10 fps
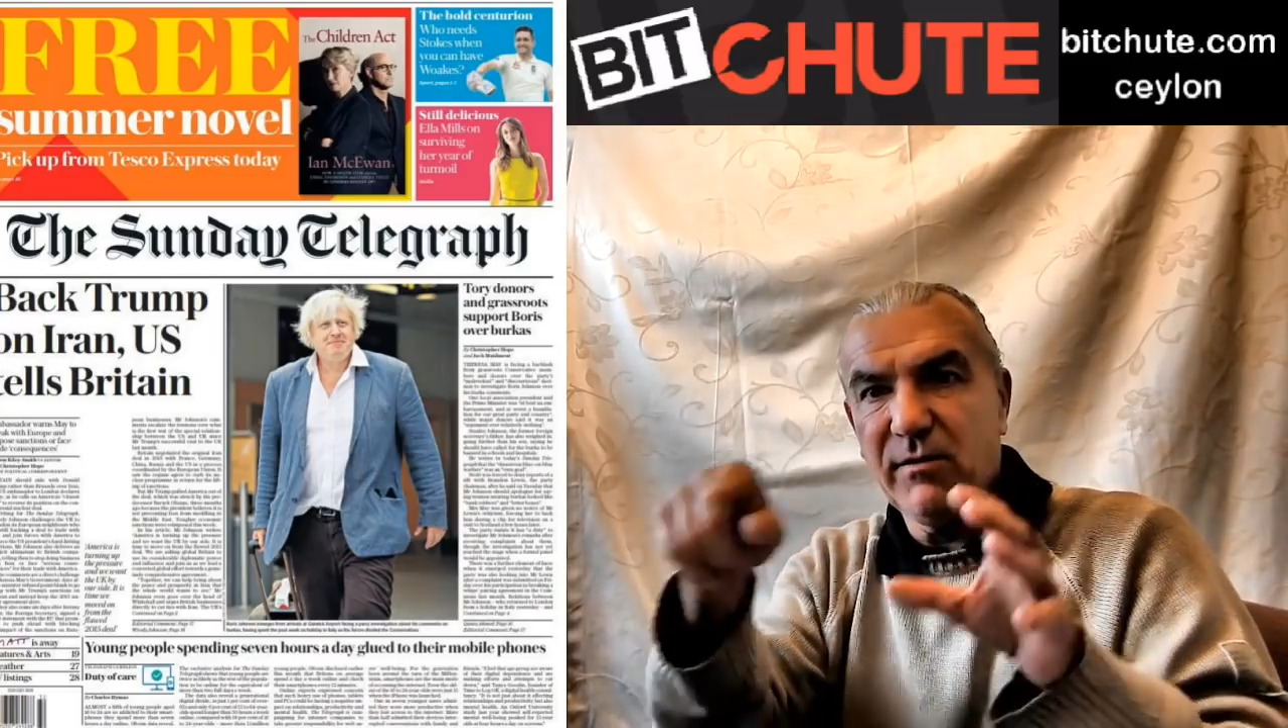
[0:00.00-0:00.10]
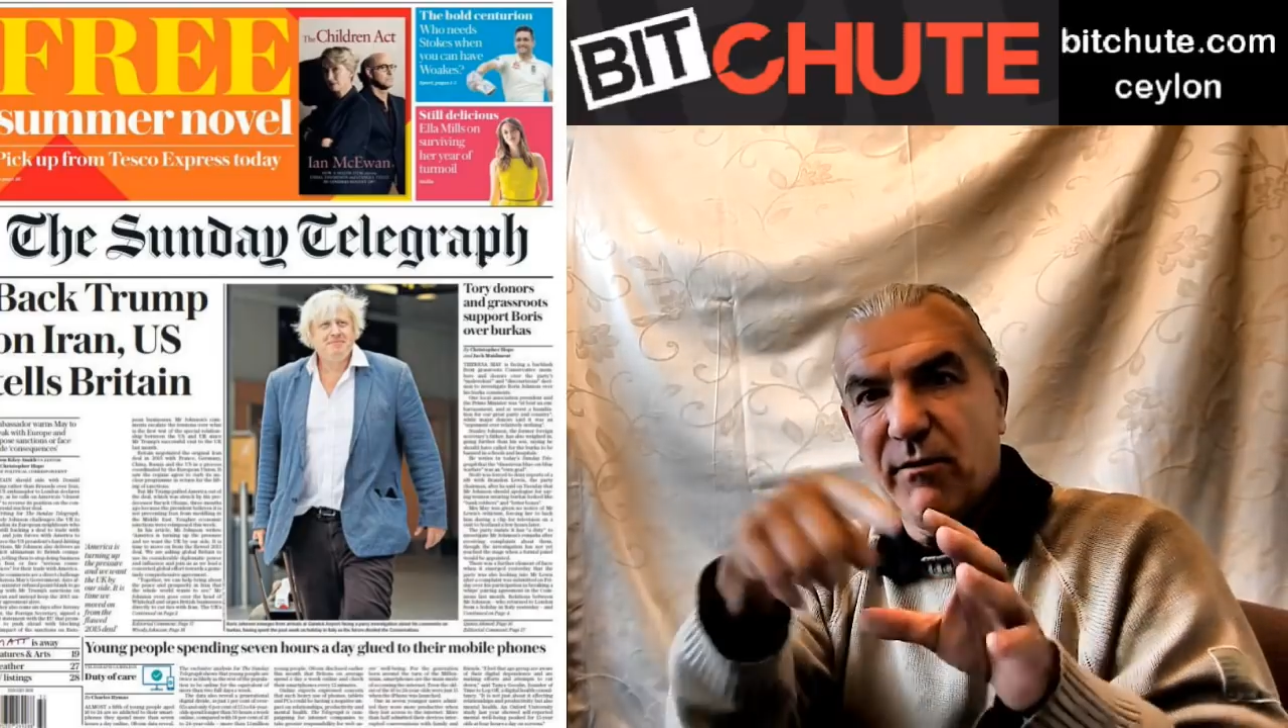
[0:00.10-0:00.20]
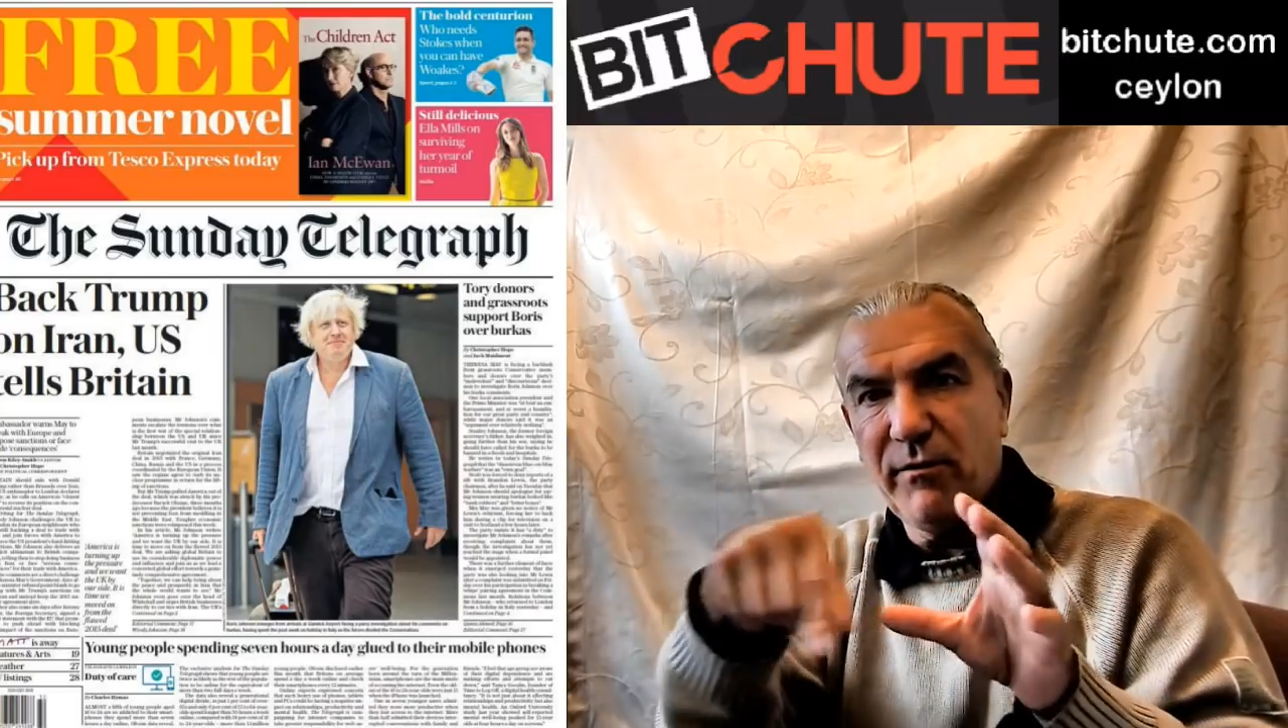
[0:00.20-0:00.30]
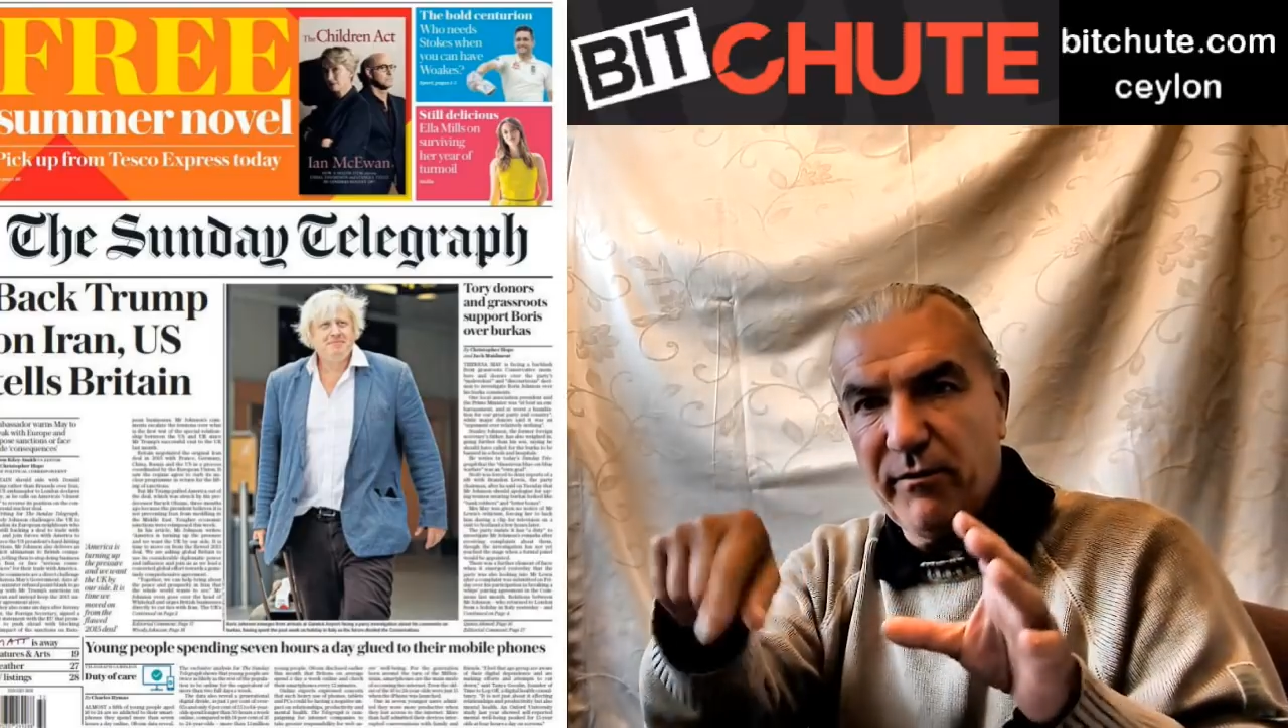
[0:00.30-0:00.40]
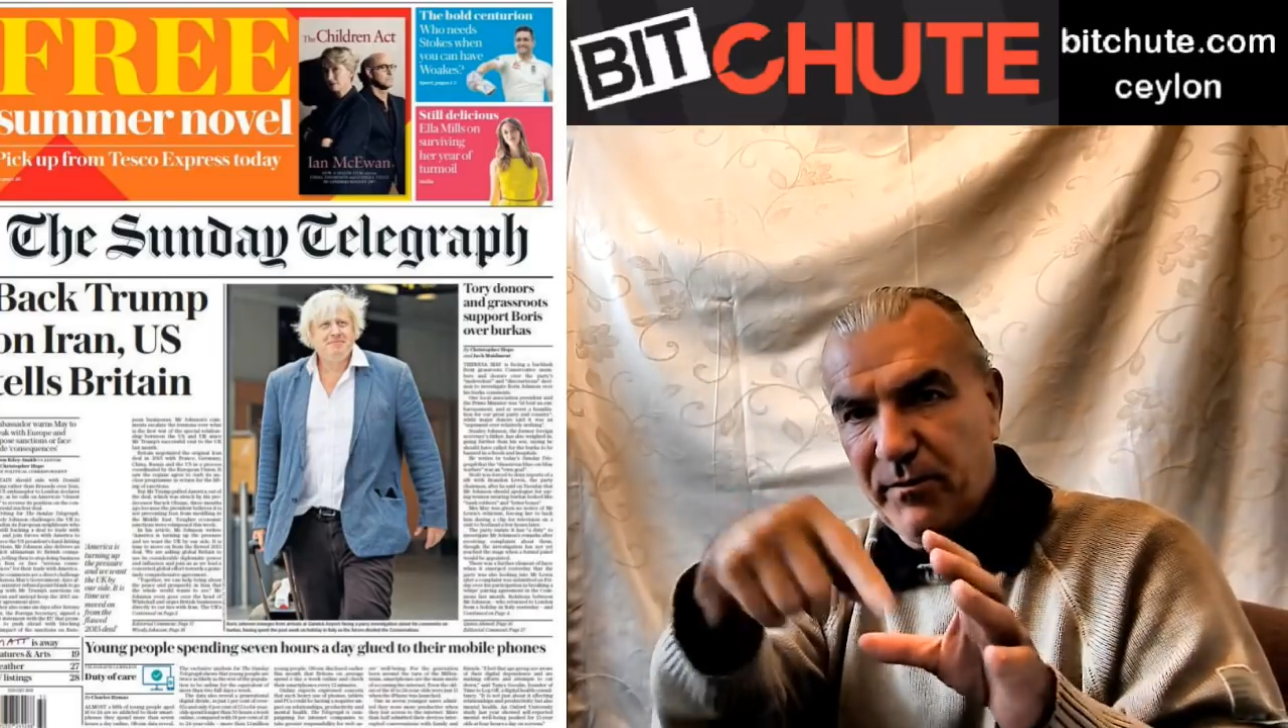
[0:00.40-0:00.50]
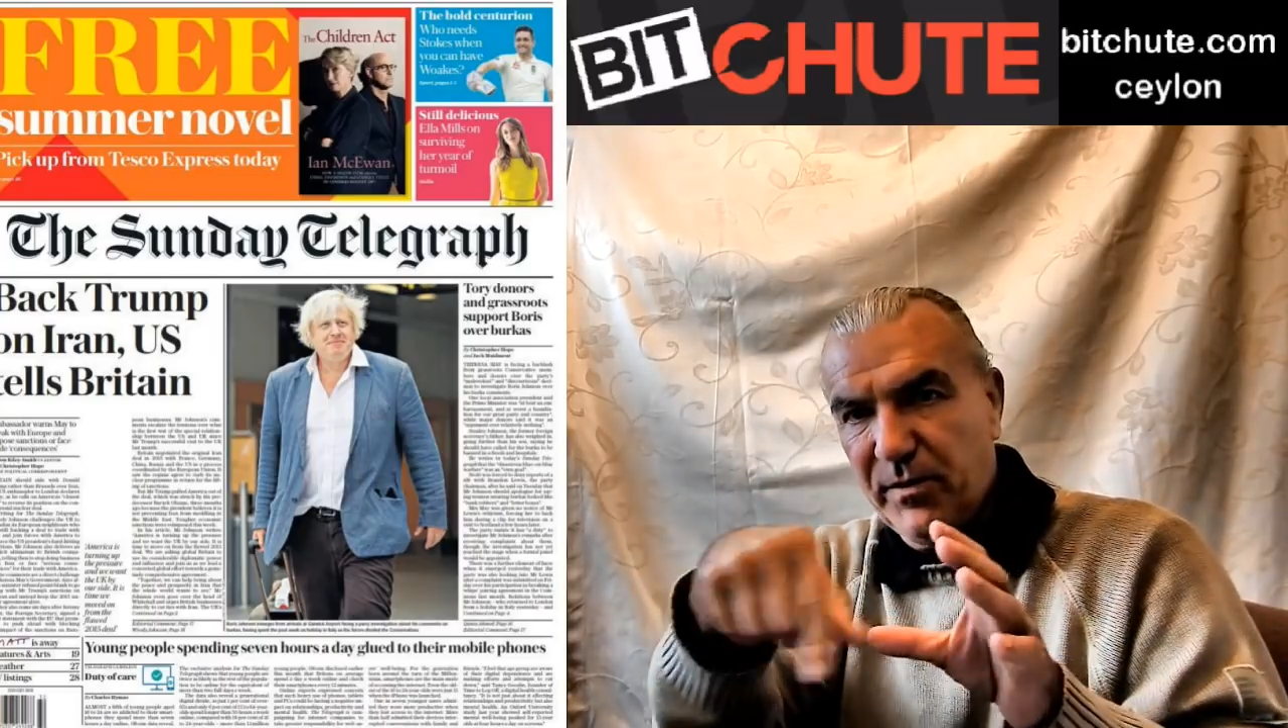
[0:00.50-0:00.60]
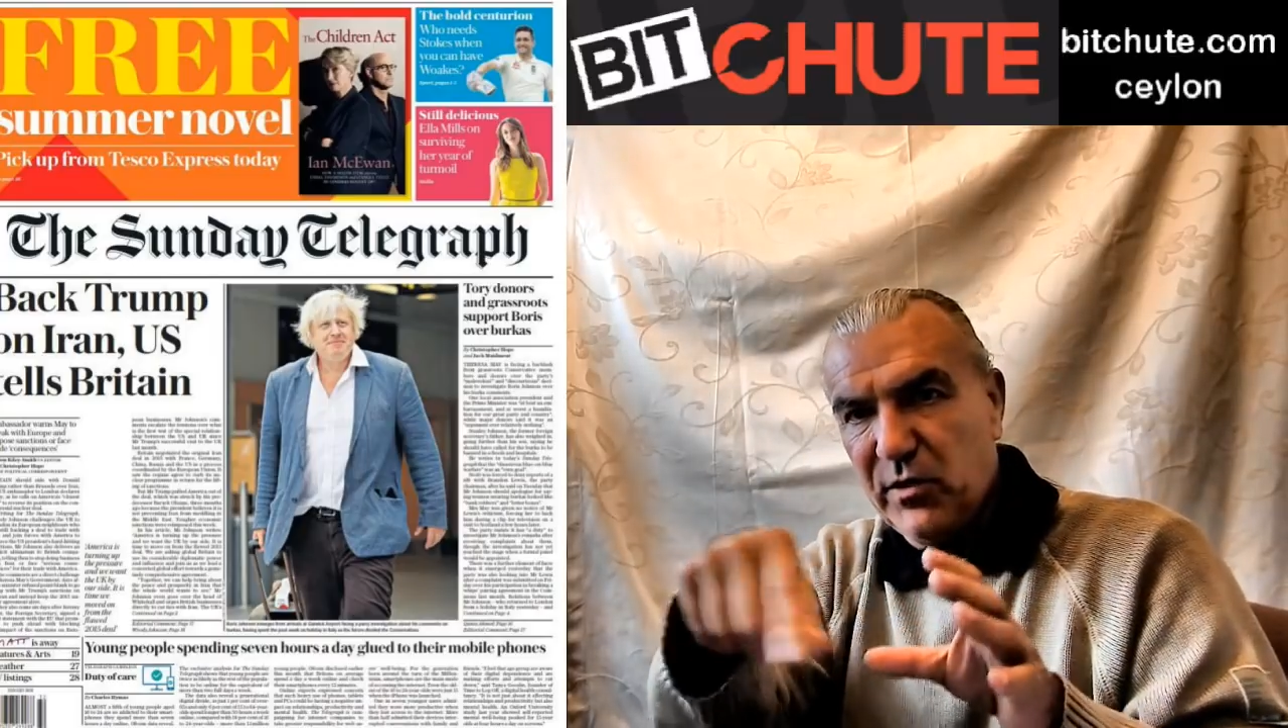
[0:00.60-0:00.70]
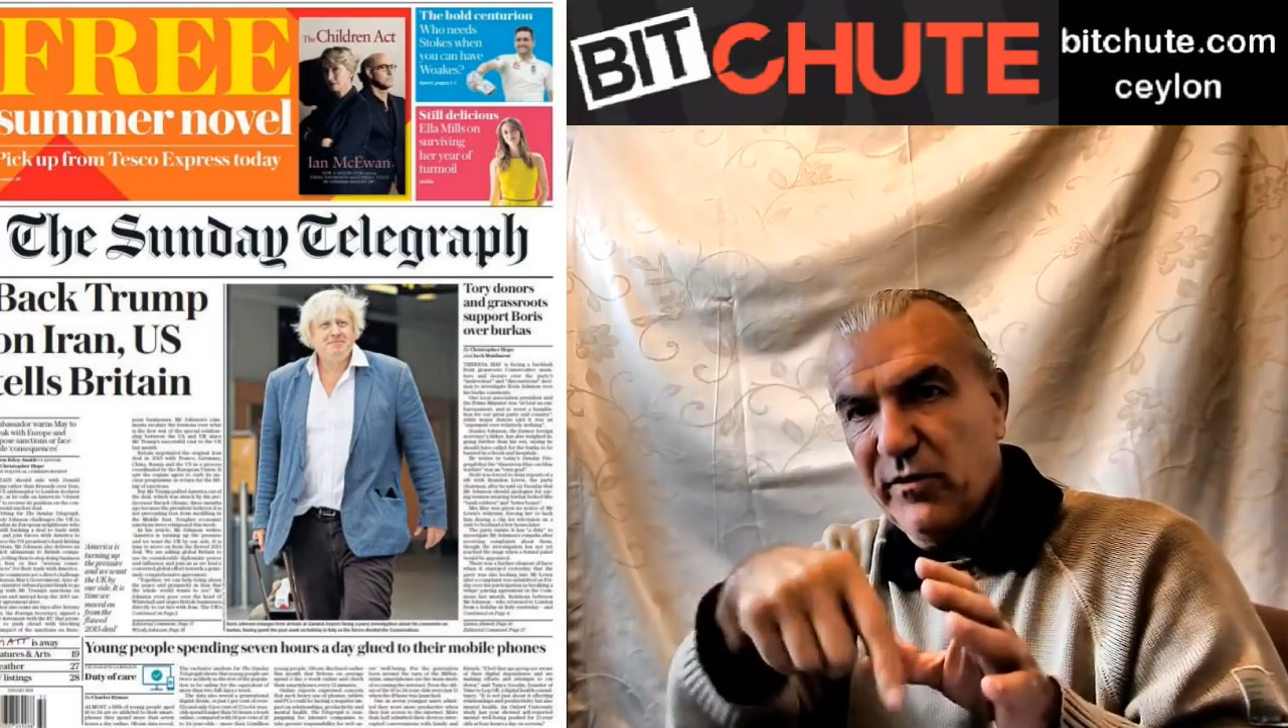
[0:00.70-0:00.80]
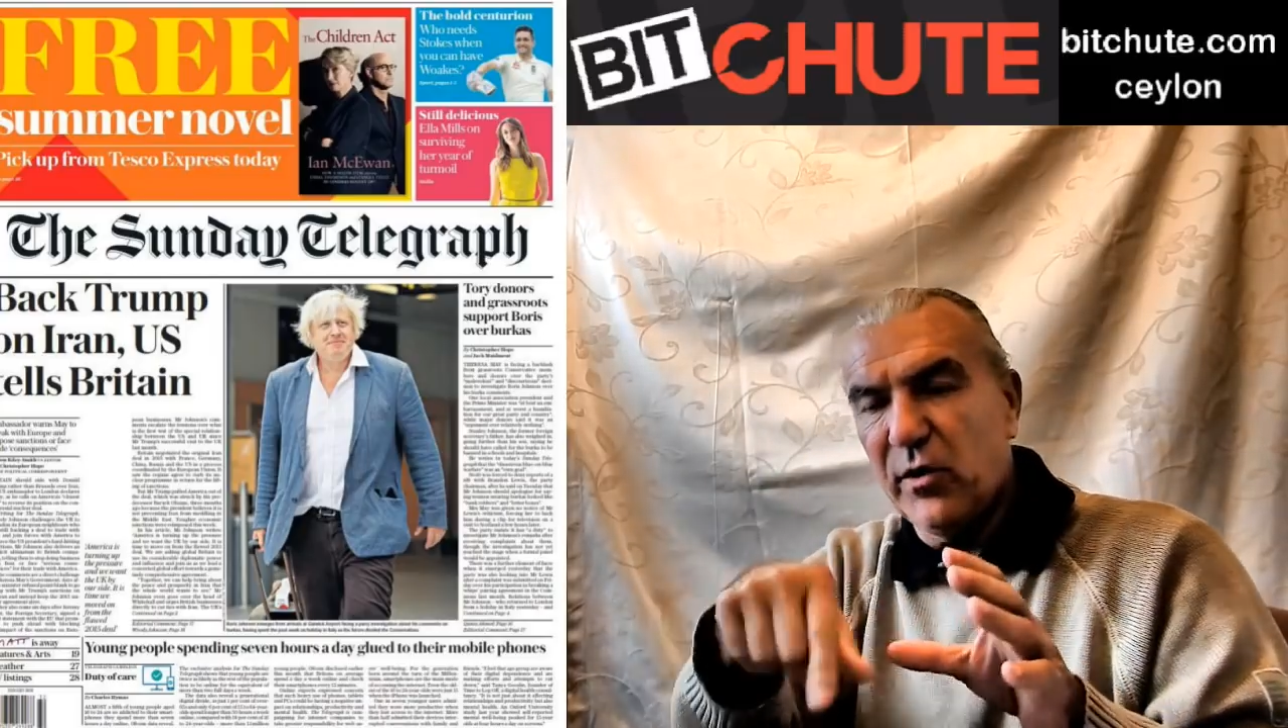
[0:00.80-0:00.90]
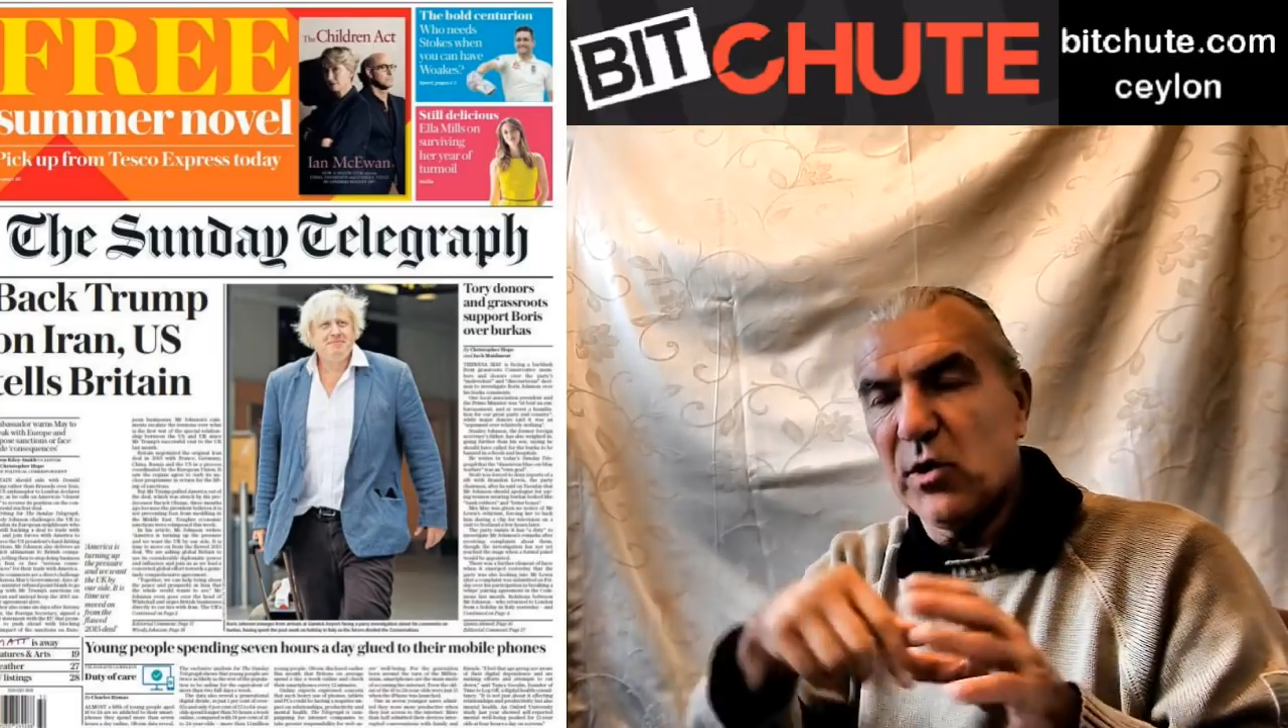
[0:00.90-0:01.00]

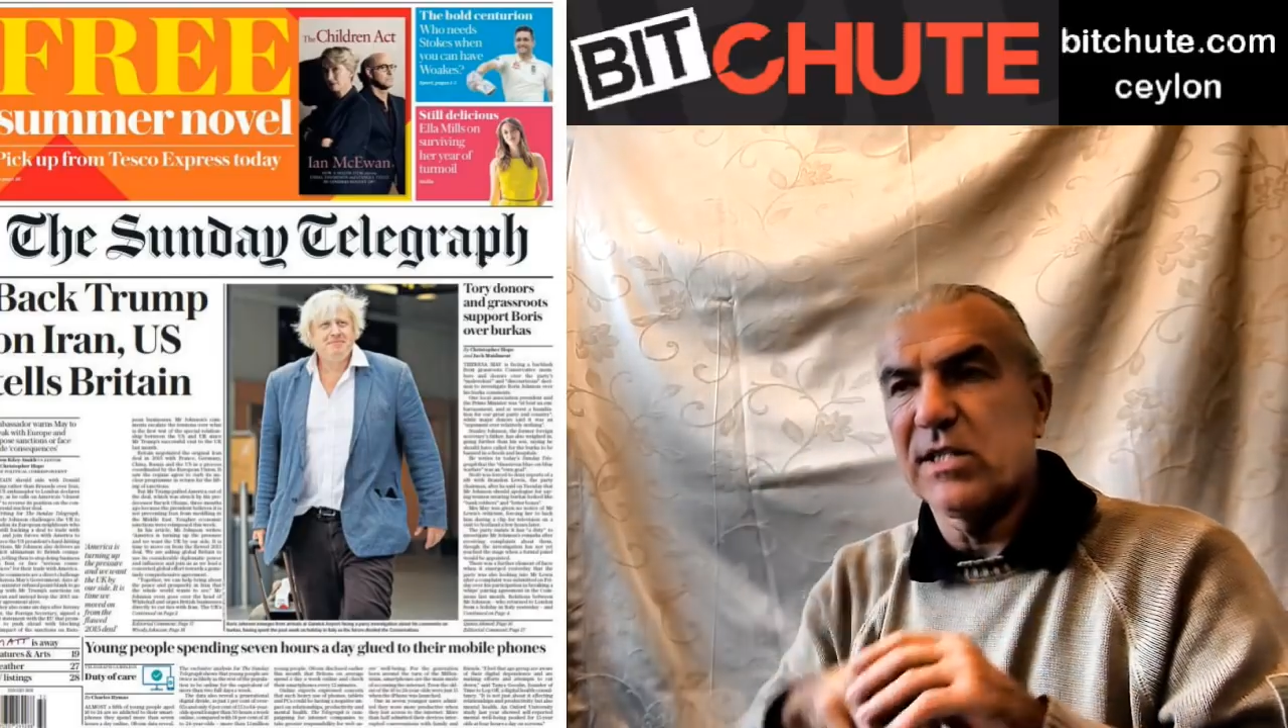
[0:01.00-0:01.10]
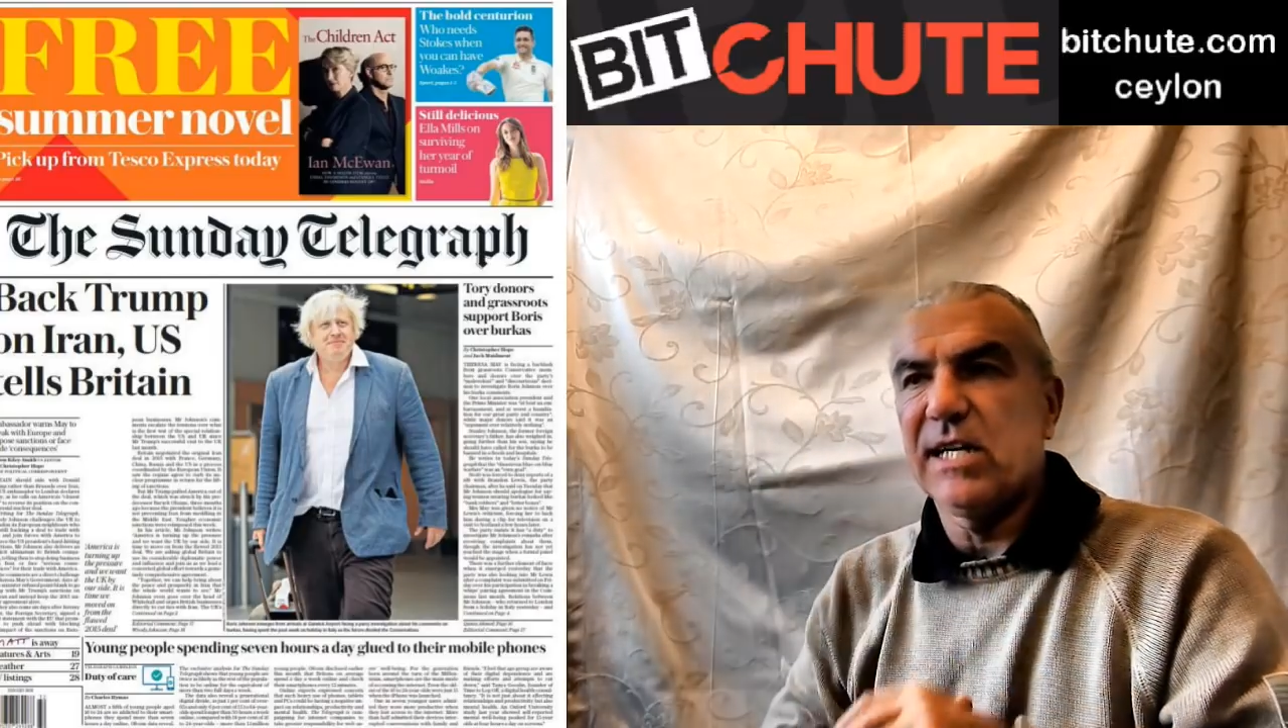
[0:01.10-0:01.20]
funnel